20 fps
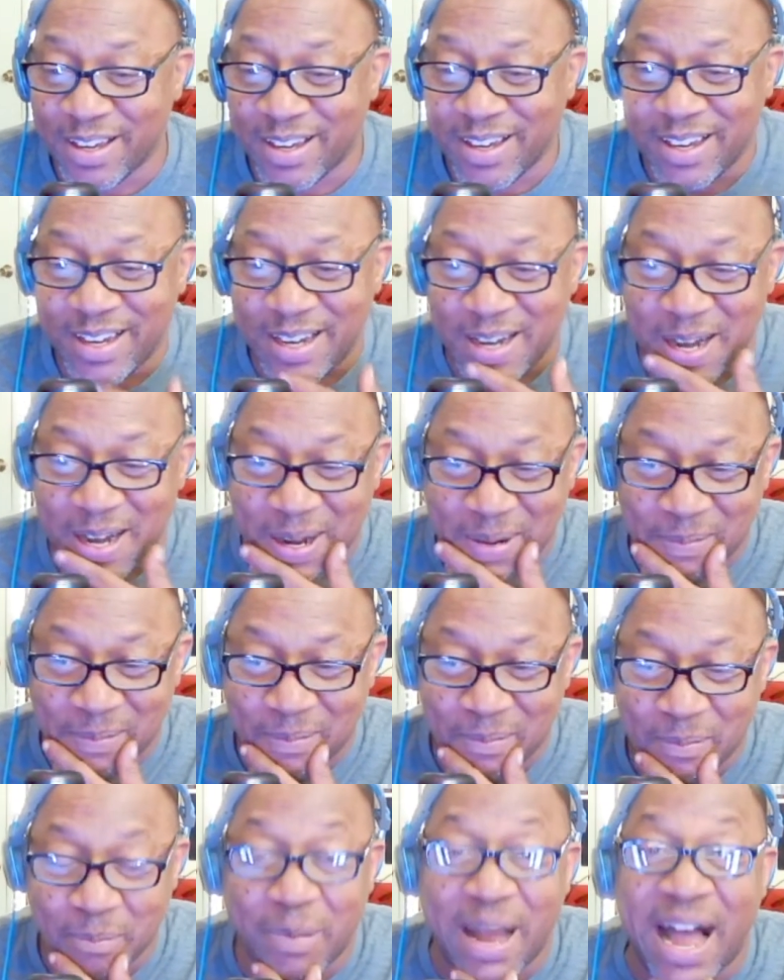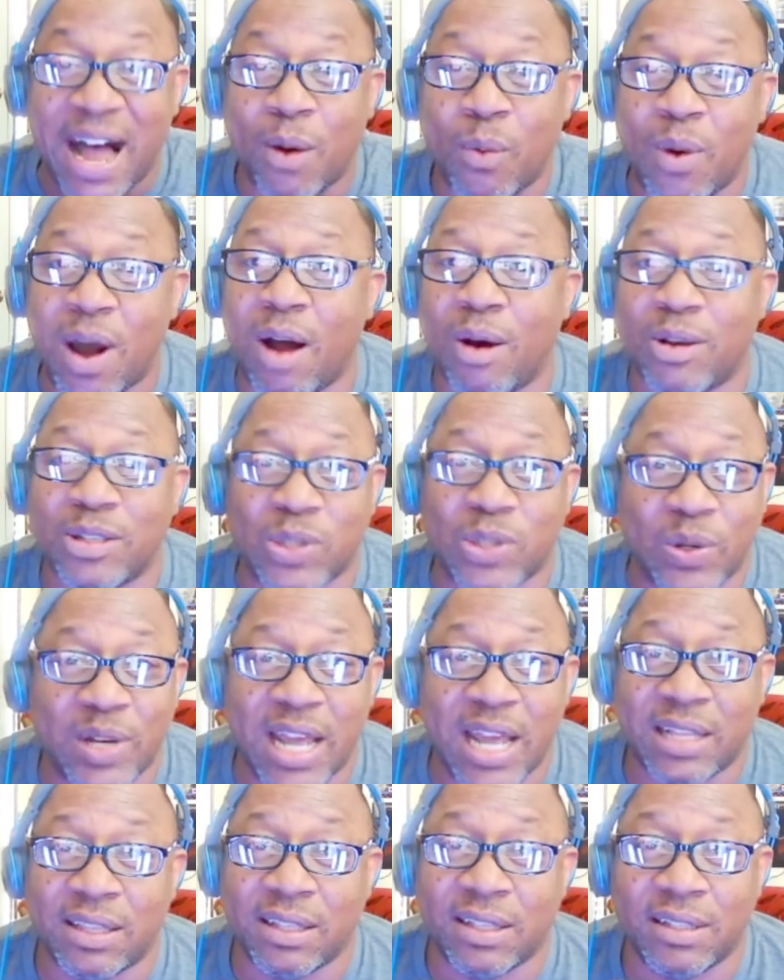Bow Wow is on
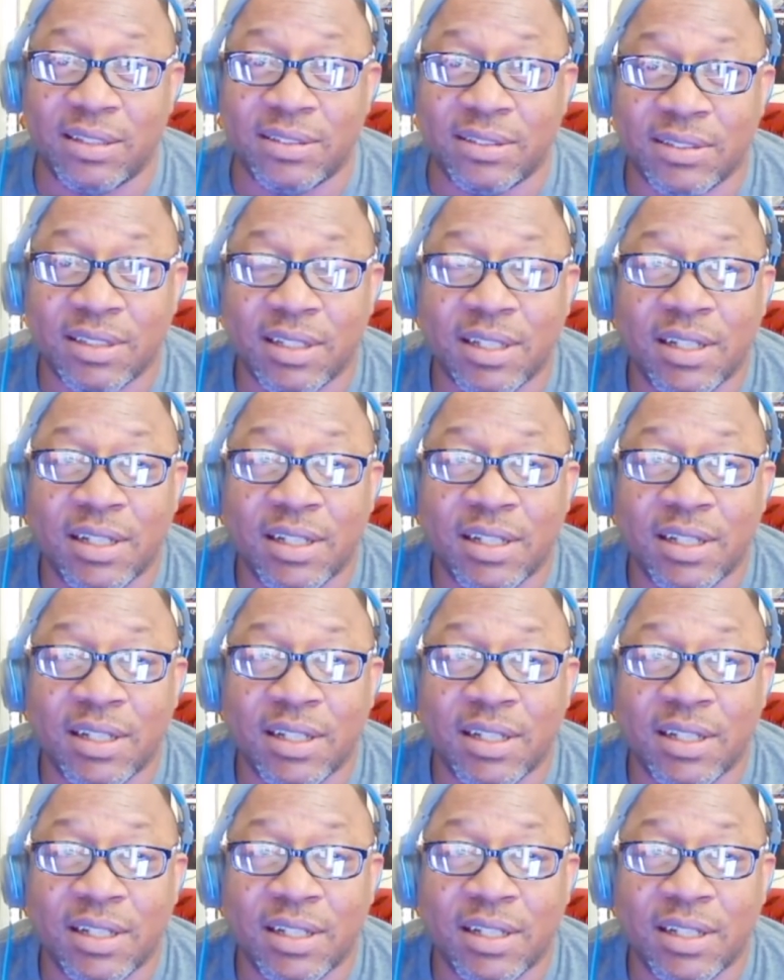that list.